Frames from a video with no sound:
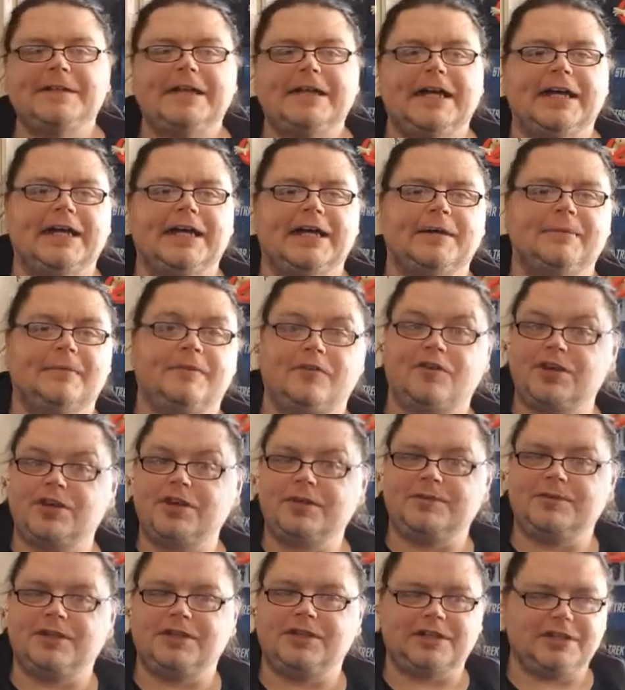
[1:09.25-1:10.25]
I've
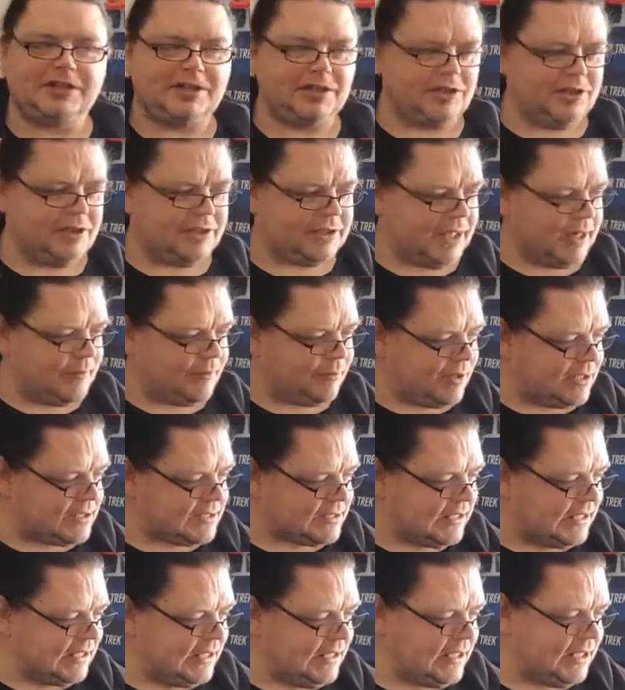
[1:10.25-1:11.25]
already uploaded the Gold Enterprise
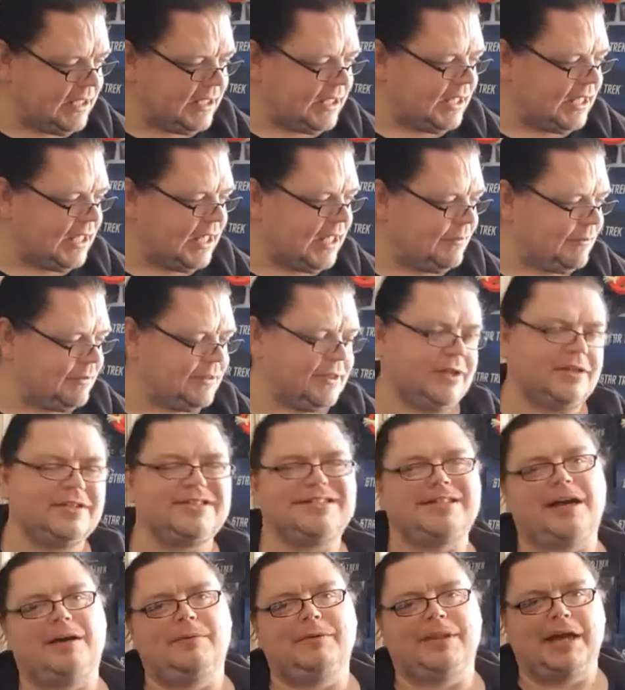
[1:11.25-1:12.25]
D. I thought I'd
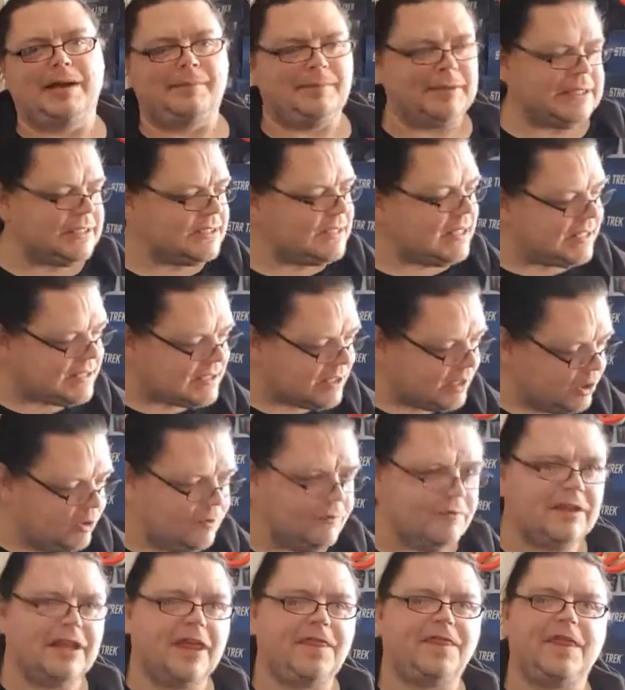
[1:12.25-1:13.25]
start with that because it is a
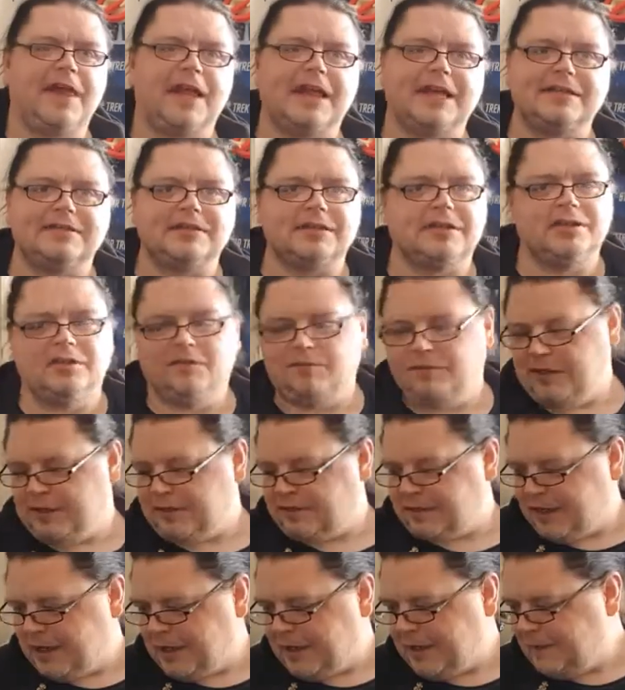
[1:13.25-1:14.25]
lovely thing. It's a lovely
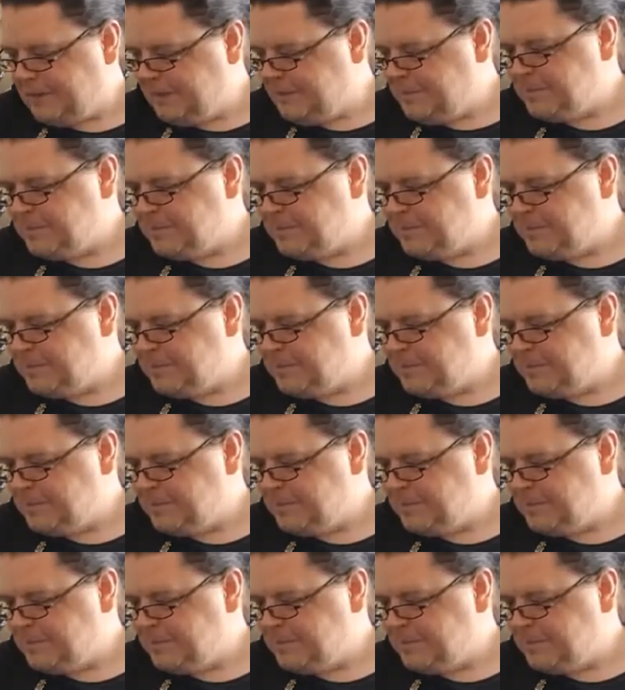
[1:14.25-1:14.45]
thing.